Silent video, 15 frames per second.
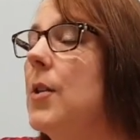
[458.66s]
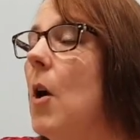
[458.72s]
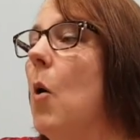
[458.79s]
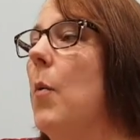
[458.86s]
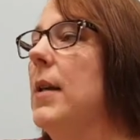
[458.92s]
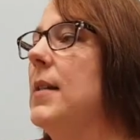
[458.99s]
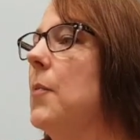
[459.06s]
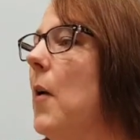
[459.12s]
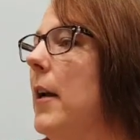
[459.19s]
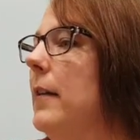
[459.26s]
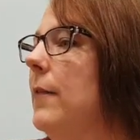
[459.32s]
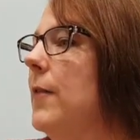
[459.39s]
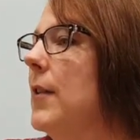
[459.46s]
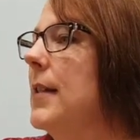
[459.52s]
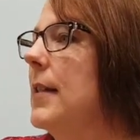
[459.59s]
to always write
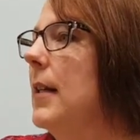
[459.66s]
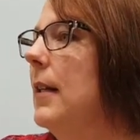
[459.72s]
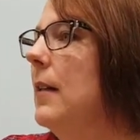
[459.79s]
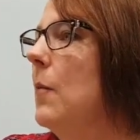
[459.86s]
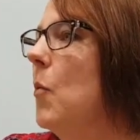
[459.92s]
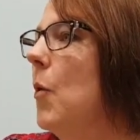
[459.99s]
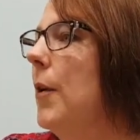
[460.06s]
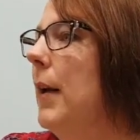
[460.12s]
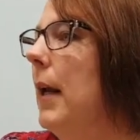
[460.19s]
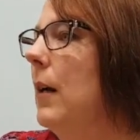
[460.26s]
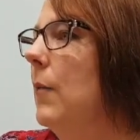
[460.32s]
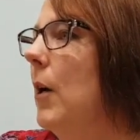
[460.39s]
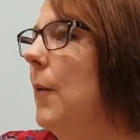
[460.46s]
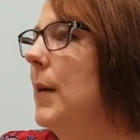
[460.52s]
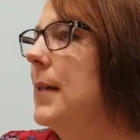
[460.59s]
first thing in the morning when
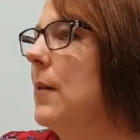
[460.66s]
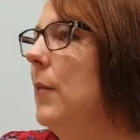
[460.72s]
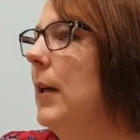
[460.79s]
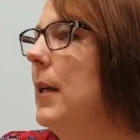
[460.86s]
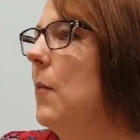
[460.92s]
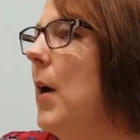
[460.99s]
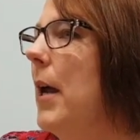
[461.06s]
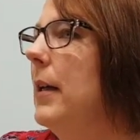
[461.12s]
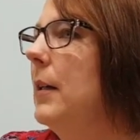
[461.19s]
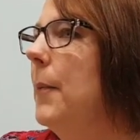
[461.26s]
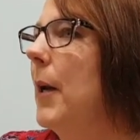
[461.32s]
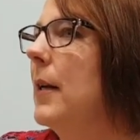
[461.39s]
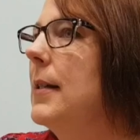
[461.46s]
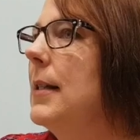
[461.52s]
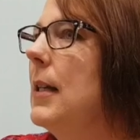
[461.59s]
I wasn't really awake, but I
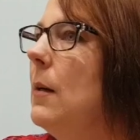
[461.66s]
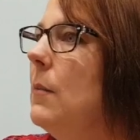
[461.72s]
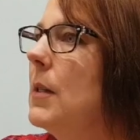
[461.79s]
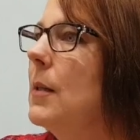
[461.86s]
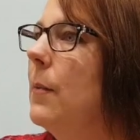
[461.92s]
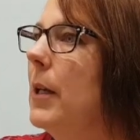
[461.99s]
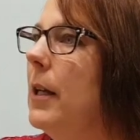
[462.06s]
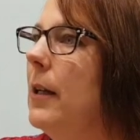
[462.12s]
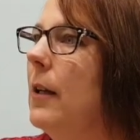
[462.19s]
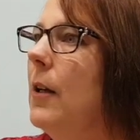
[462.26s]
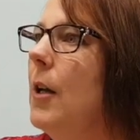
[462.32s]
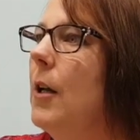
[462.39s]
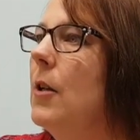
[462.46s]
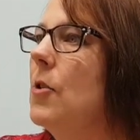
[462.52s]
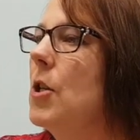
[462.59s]
seem to be
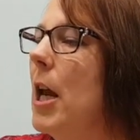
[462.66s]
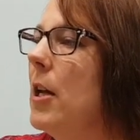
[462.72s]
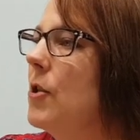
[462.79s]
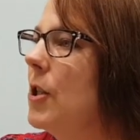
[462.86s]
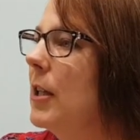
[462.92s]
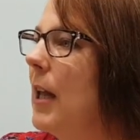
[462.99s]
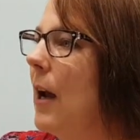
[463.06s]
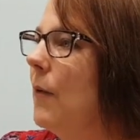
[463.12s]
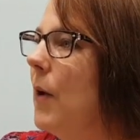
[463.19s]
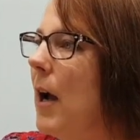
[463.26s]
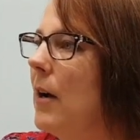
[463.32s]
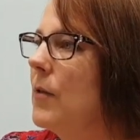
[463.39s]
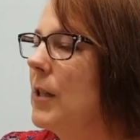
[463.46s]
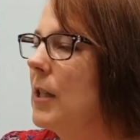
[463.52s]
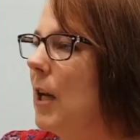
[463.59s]
changing that
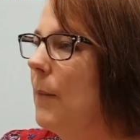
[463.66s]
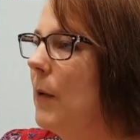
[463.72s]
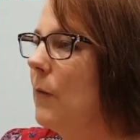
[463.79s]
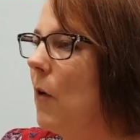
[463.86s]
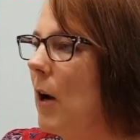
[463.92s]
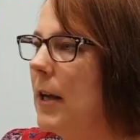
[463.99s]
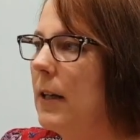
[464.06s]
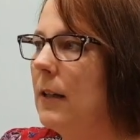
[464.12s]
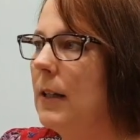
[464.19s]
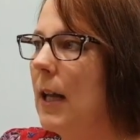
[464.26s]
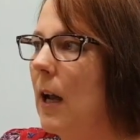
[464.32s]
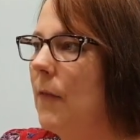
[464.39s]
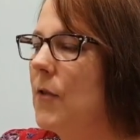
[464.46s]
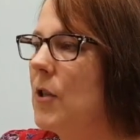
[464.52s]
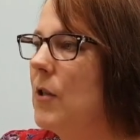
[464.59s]
round, and I've been writing in the
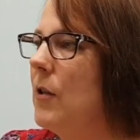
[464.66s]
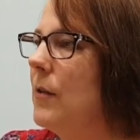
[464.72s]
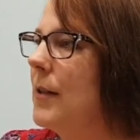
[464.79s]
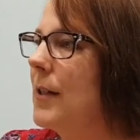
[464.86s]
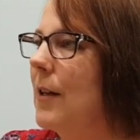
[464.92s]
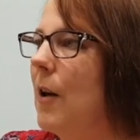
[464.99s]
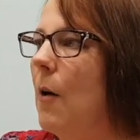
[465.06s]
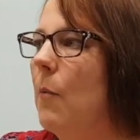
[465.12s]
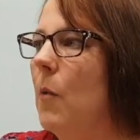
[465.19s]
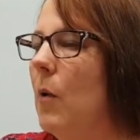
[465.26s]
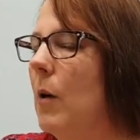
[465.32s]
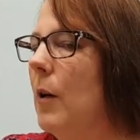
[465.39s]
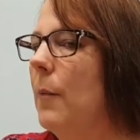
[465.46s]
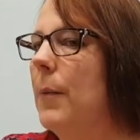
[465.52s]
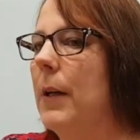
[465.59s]
afternoons a lot
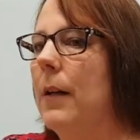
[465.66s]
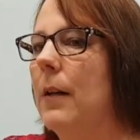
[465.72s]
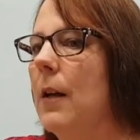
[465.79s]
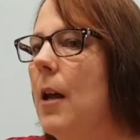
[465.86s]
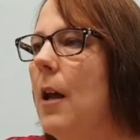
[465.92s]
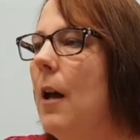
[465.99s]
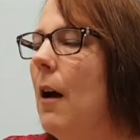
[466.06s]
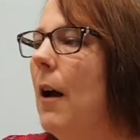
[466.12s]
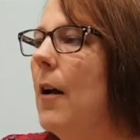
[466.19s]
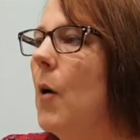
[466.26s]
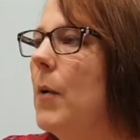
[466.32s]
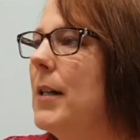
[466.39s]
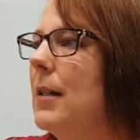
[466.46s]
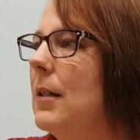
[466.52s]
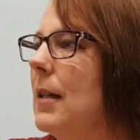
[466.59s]
more. But I
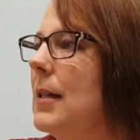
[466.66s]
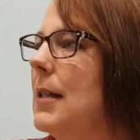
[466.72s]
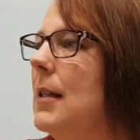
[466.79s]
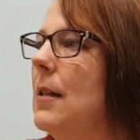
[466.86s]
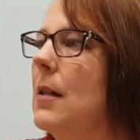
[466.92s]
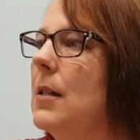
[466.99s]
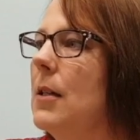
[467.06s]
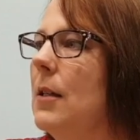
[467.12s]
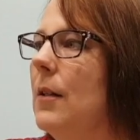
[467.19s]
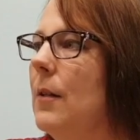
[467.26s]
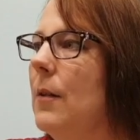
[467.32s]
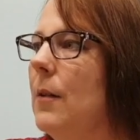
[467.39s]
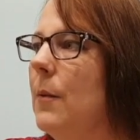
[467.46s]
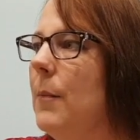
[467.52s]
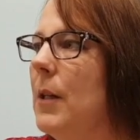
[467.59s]
always listen
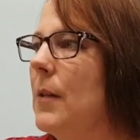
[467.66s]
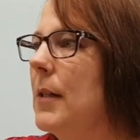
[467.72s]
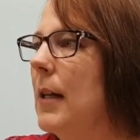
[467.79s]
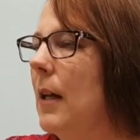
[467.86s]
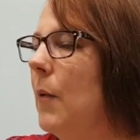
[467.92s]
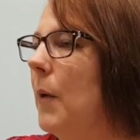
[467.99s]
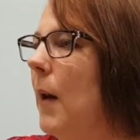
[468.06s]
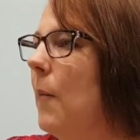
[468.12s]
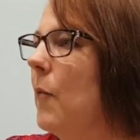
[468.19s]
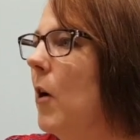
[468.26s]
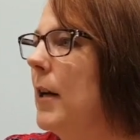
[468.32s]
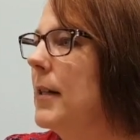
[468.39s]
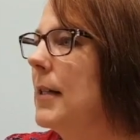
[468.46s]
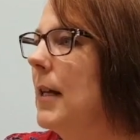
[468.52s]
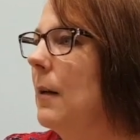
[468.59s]
to music when I'm
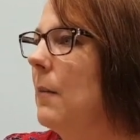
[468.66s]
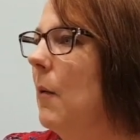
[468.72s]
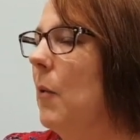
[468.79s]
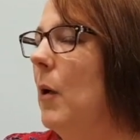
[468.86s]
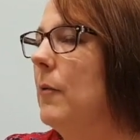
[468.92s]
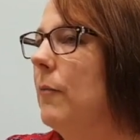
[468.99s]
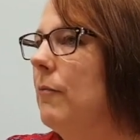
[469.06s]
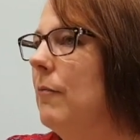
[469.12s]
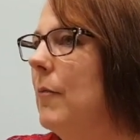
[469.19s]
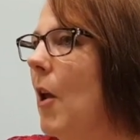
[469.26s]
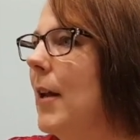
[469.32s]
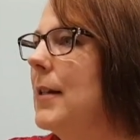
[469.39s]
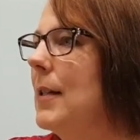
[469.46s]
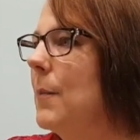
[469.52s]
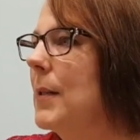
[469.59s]
writing, well,
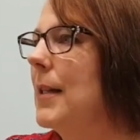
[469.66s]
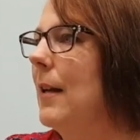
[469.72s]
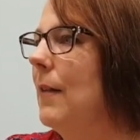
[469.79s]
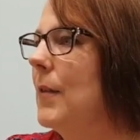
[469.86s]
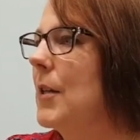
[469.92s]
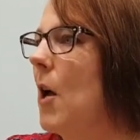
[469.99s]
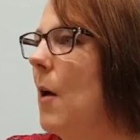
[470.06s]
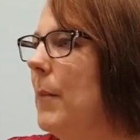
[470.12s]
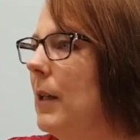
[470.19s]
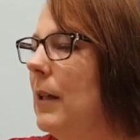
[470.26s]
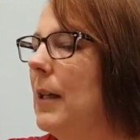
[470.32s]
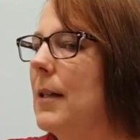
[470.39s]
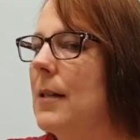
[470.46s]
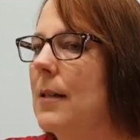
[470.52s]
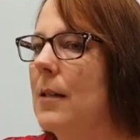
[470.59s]
90% of the time at
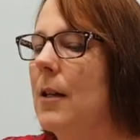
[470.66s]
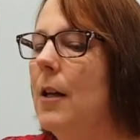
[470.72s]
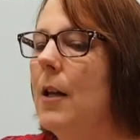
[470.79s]
least